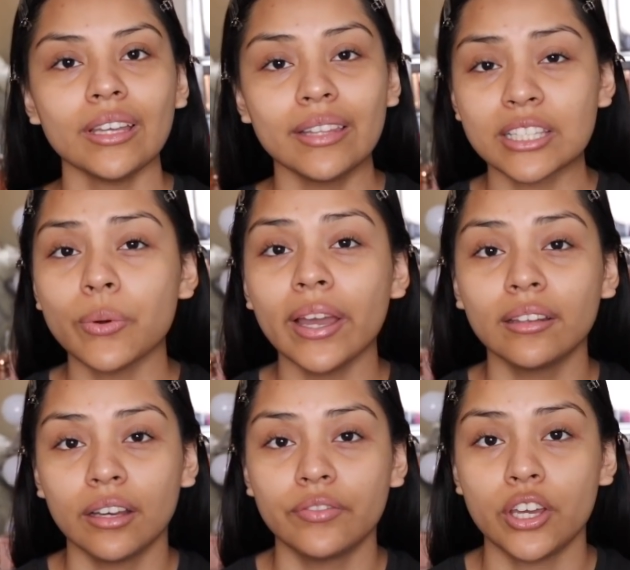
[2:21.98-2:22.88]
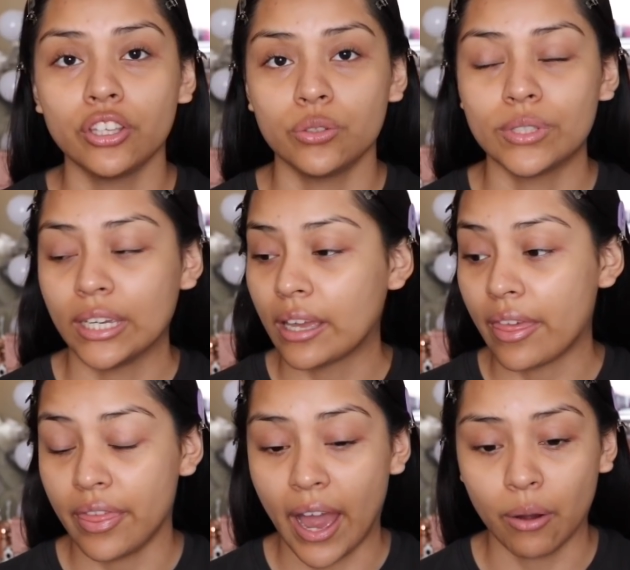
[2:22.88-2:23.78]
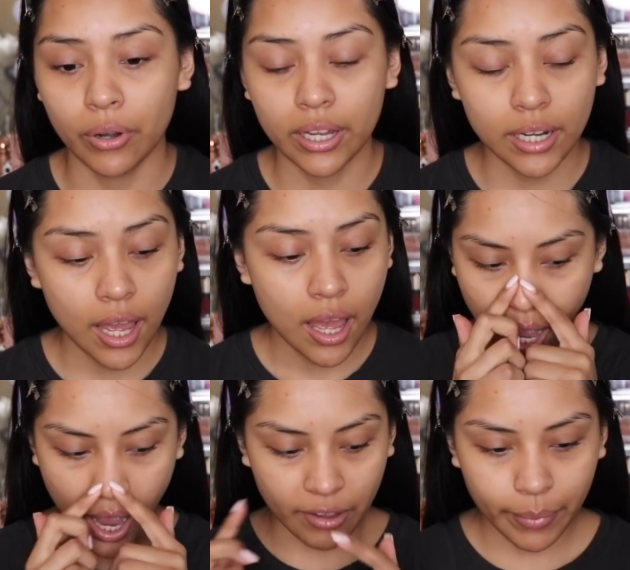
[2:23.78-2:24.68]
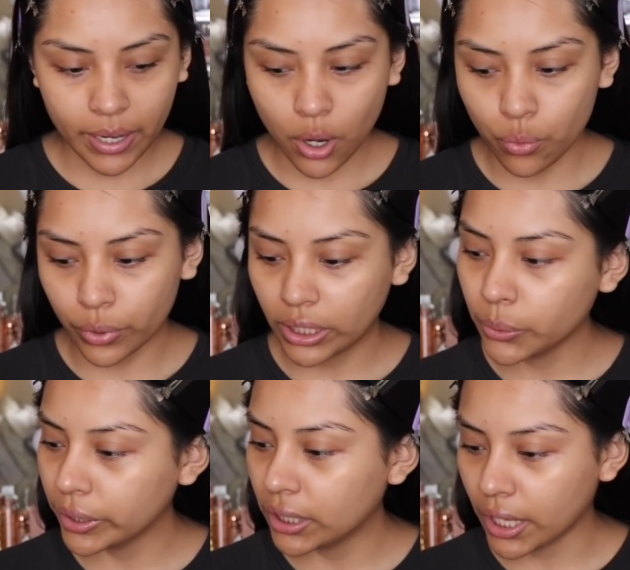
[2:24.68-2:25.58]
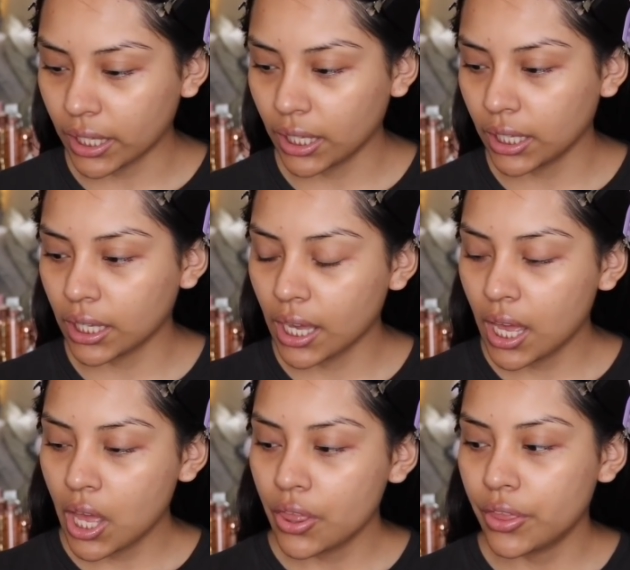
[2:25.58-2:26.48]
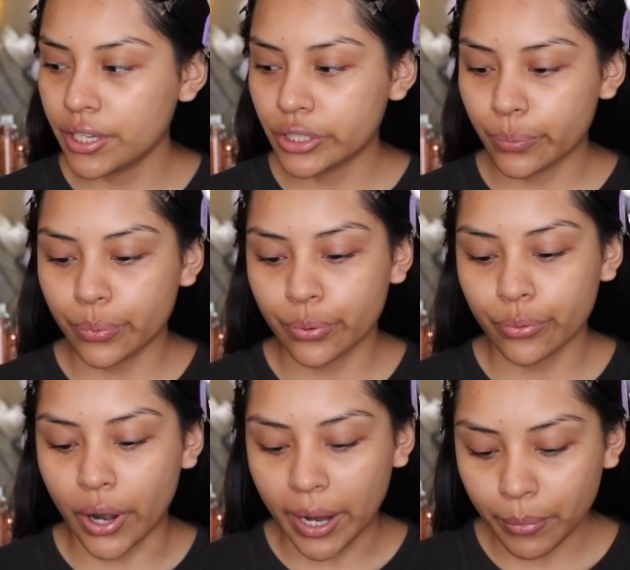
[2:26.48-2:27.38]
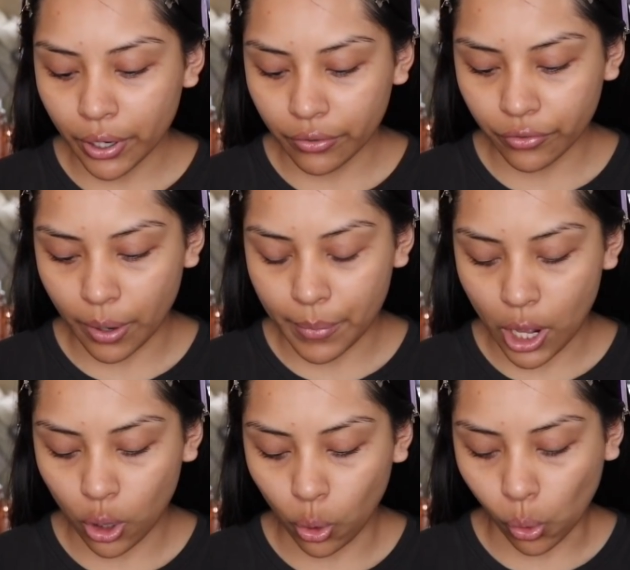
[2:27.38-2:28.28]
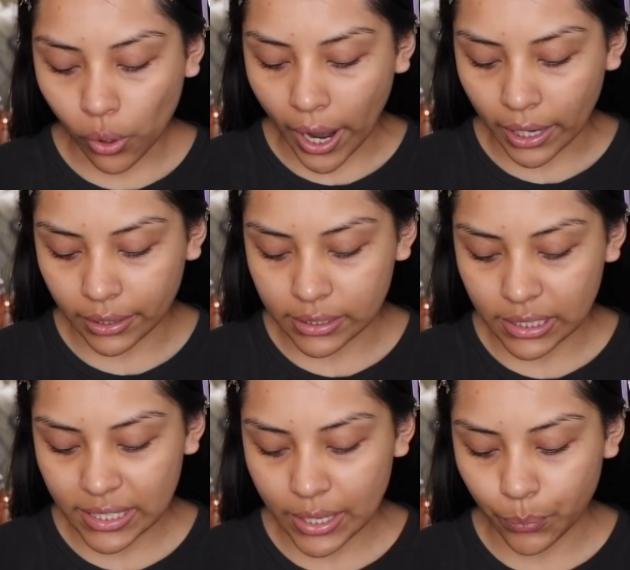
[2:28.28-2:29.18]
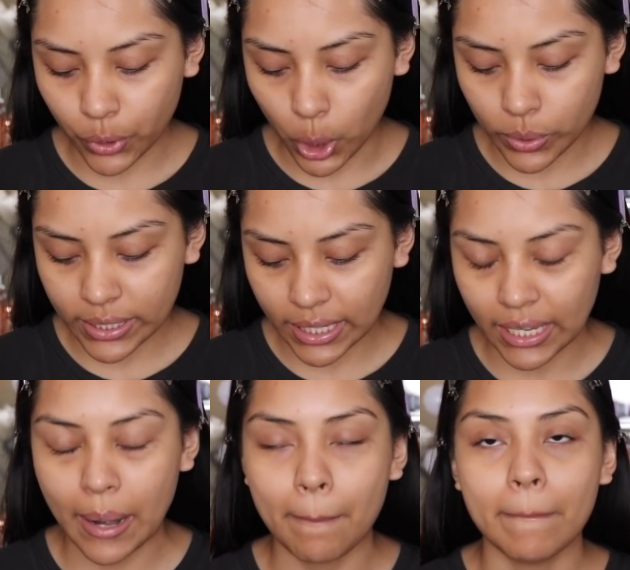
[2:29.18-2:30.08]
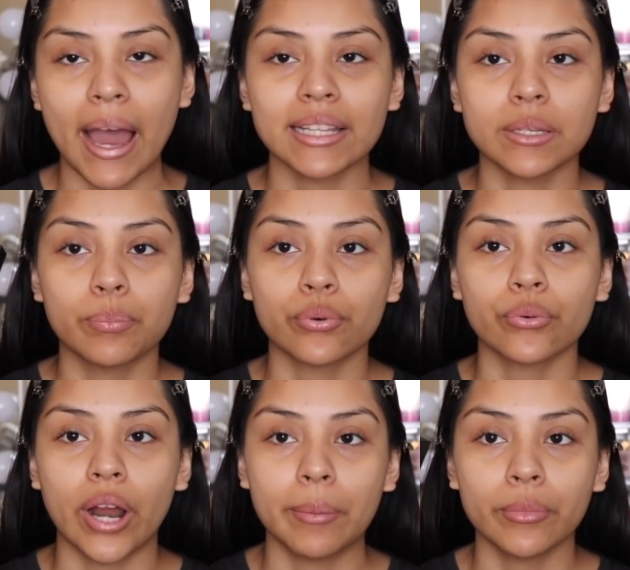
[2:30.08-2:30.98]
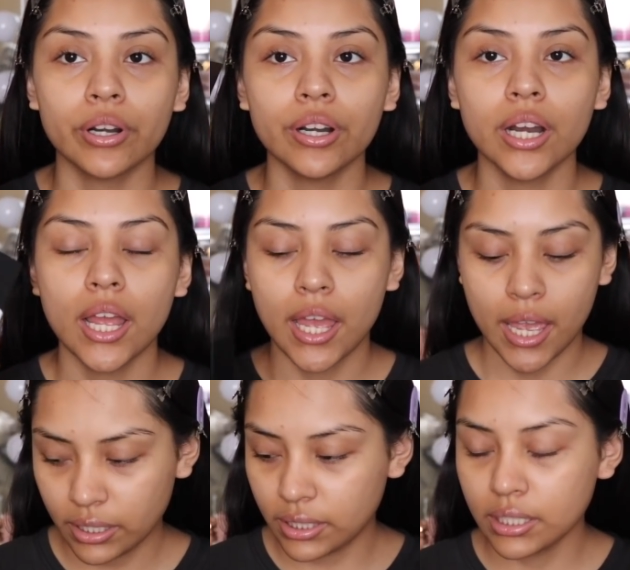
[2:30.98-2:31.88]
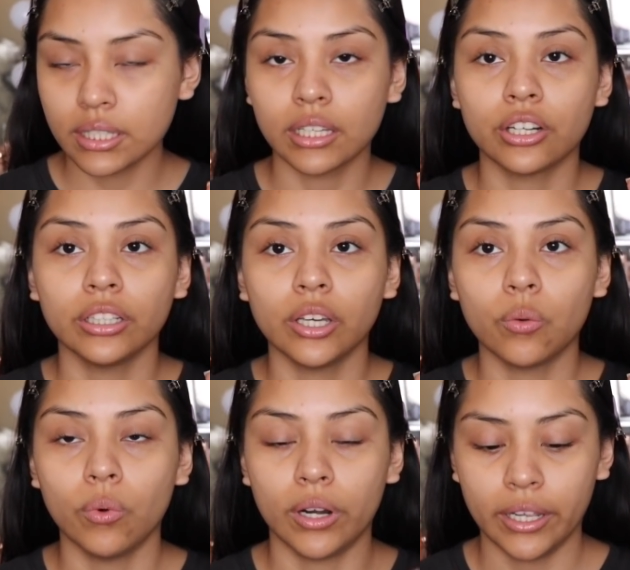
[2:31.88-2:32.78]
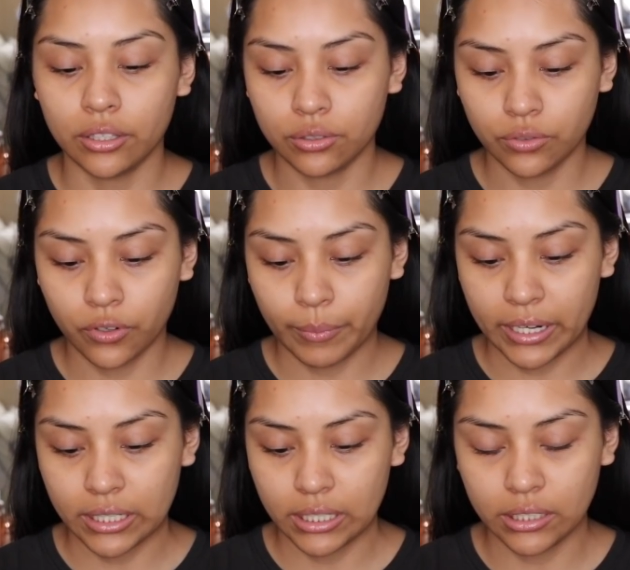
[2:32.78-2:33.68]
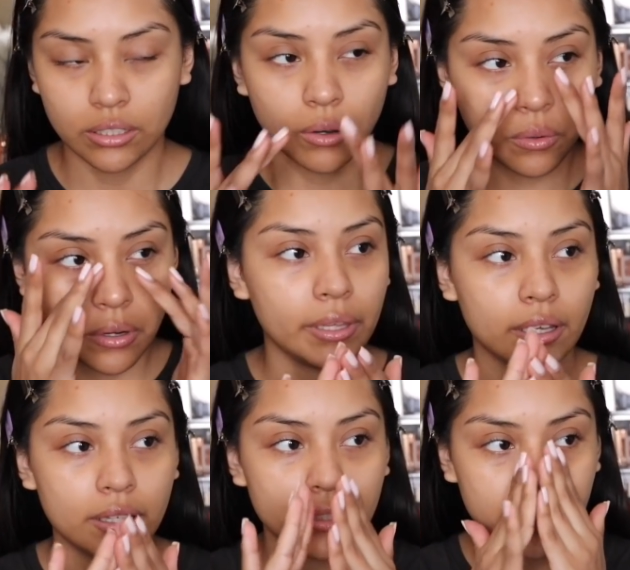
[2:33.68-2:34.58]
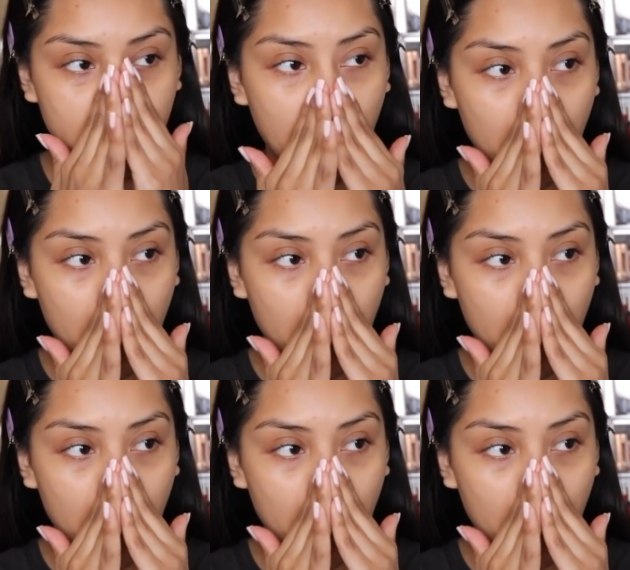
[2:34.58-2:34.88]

that's why I love using that one. I've been really liking this primer from Lorac. This is the Pro Skin Matte Primer. This is literally what I use for my T-zone because